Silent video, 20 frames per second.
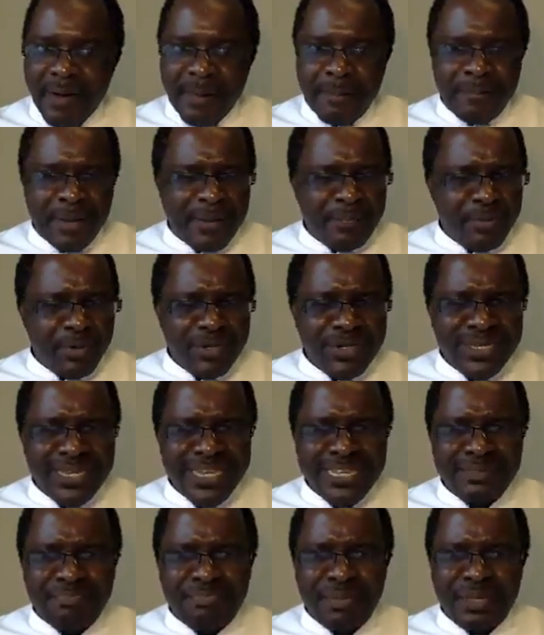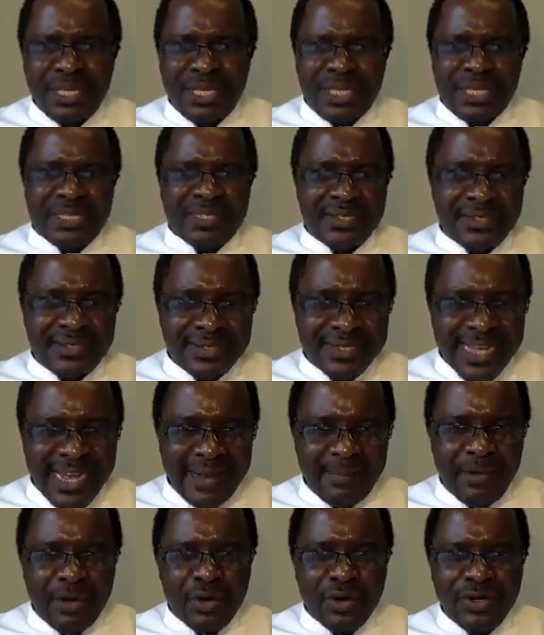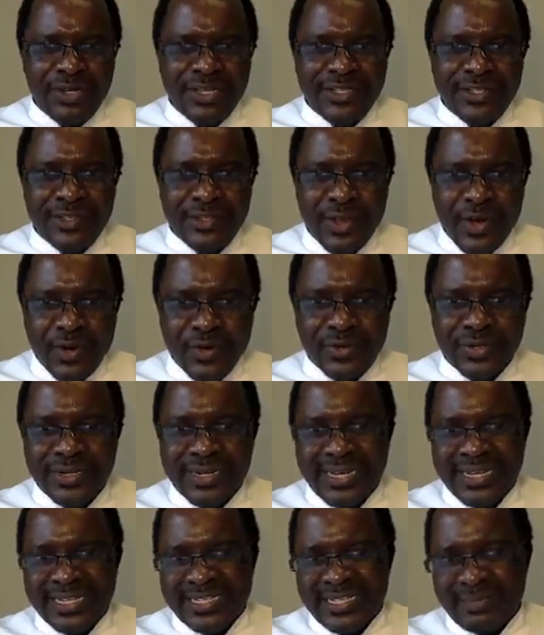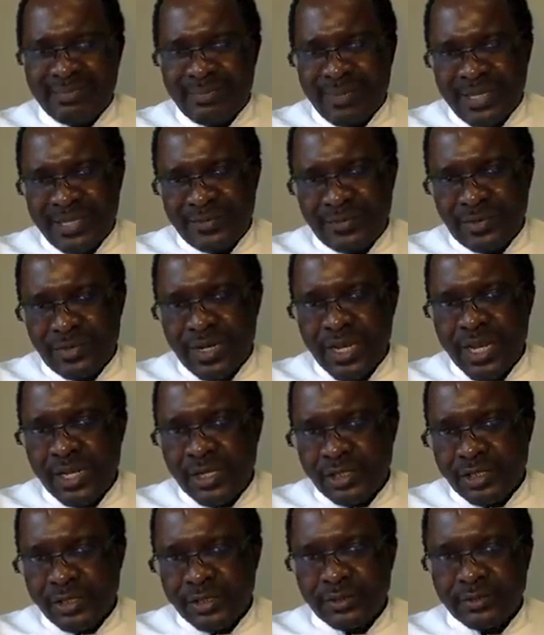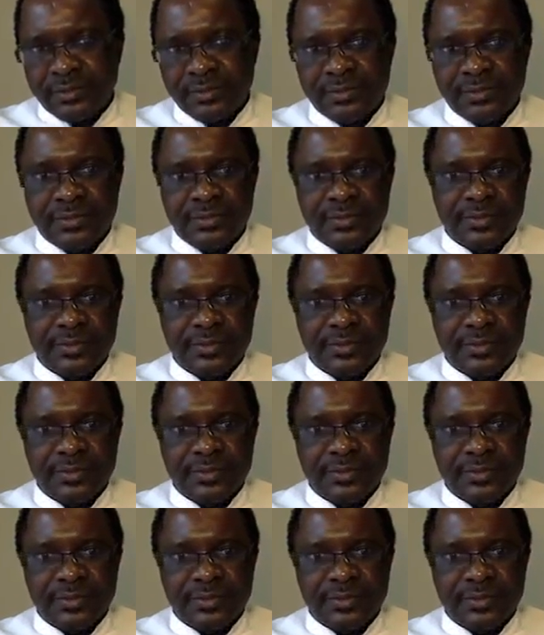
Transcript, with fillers: Our people need peace. Cameroon is known as a peaceful nation.